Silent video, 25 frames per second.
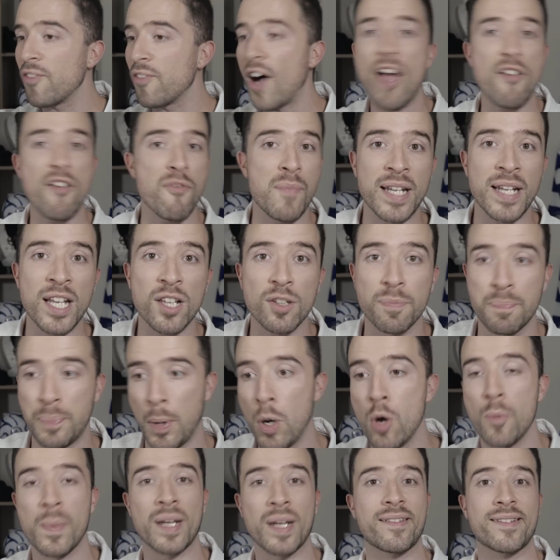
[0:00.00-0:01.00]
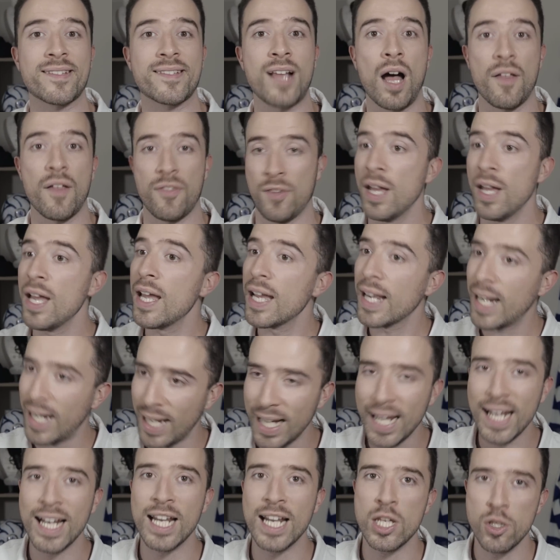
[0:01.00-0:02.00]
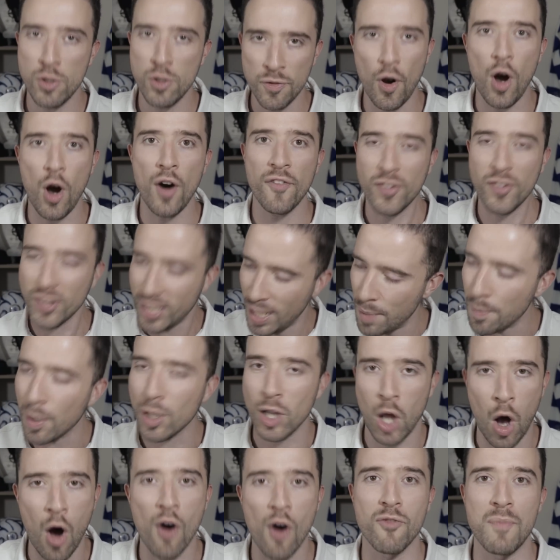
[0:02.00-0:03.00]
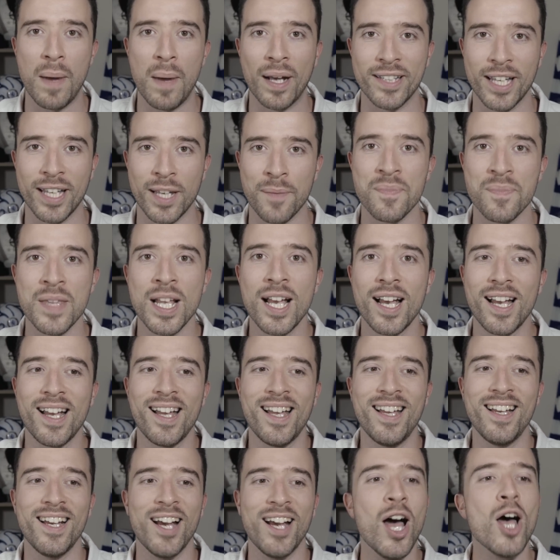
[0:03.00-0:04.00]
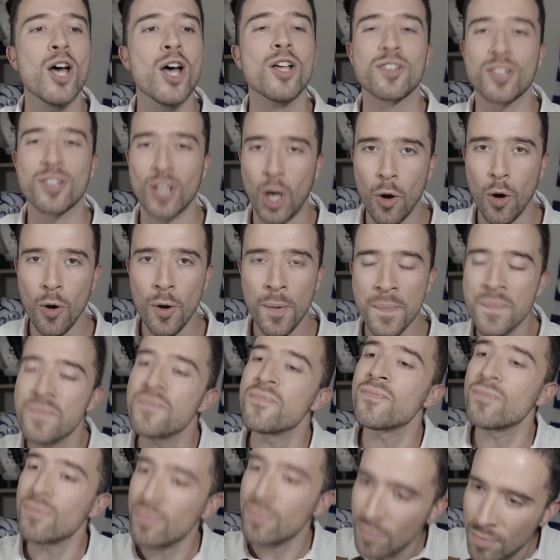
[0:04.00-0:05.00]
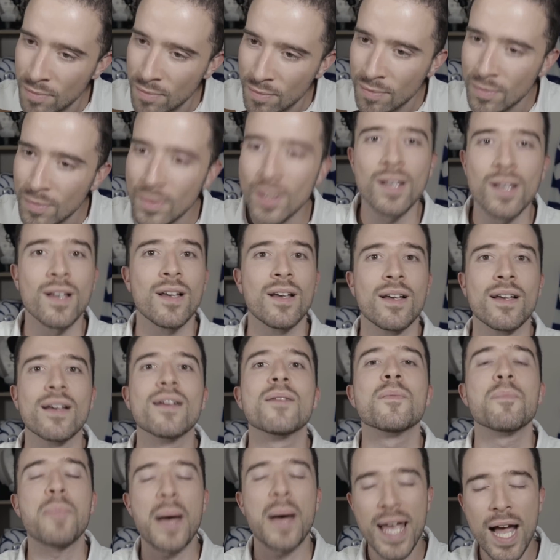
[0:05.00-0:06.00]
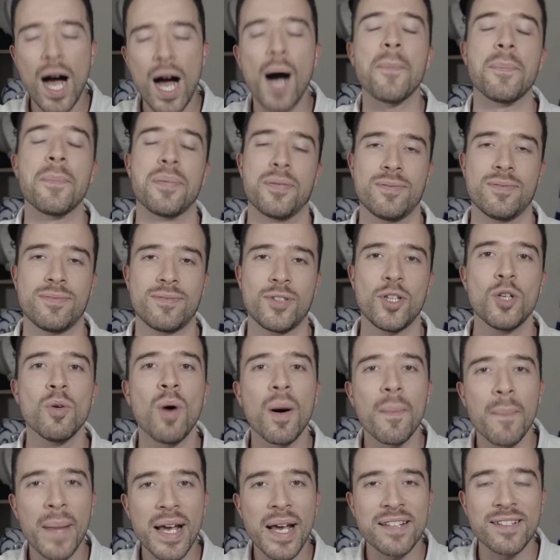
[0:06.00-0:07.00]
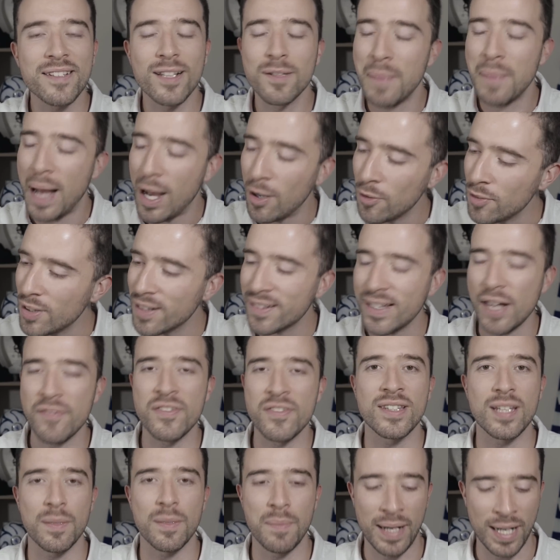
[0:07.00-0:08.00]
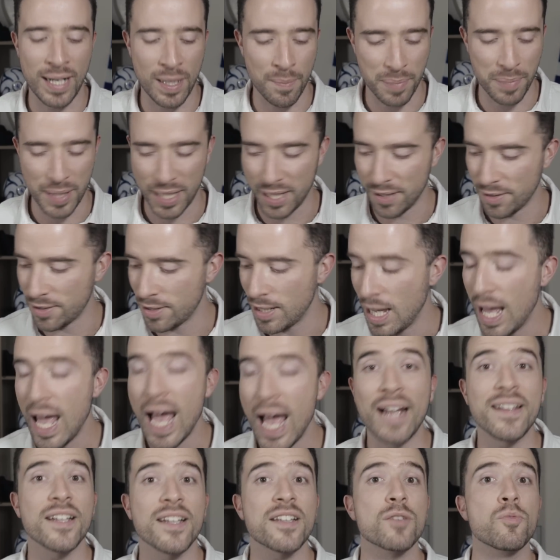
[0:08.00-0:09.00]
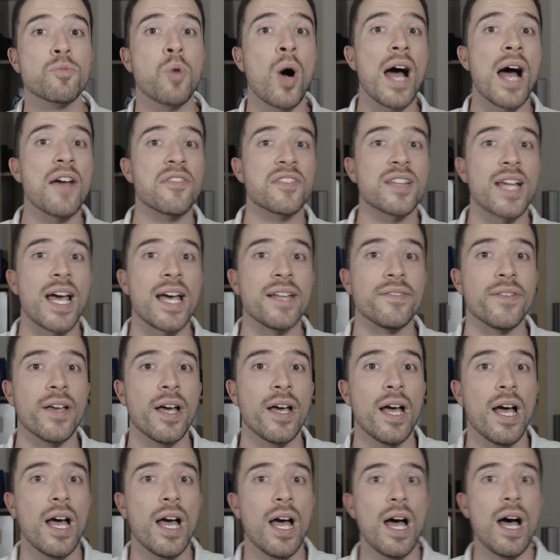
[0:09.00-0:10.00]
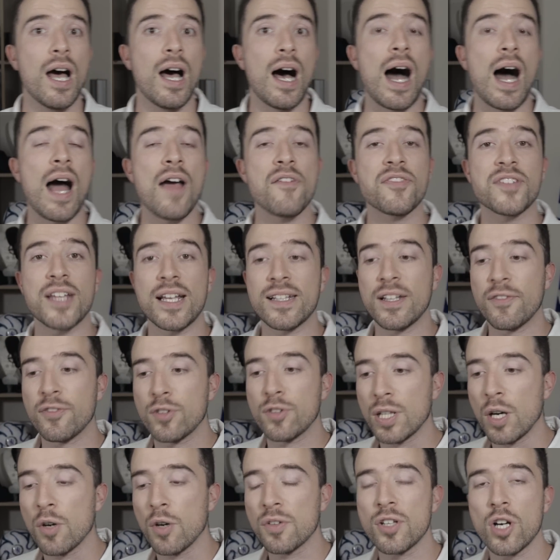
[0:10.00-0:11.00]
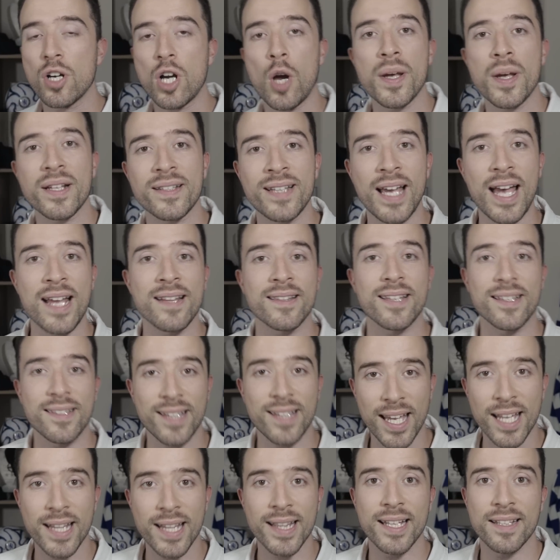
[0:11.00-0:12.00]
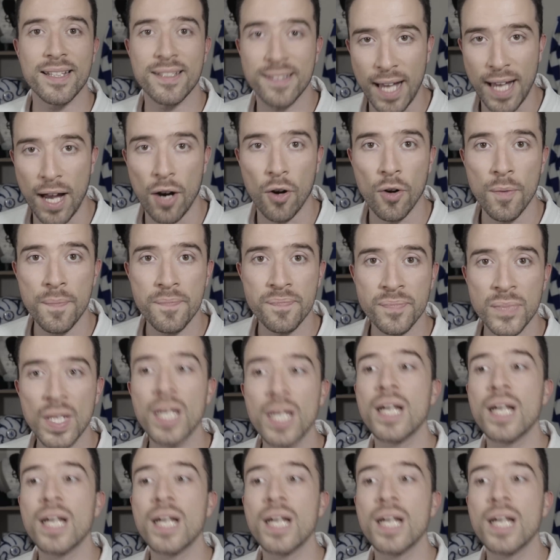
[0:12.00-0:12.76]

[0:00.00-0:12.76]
5 minutes, boom, it's done. Clearly, you've offered him a lot of money. So, pay up. You want Mason Mount? 70 million, please. And this is what I've said. I've said if Chelsea are going to entertain this sell,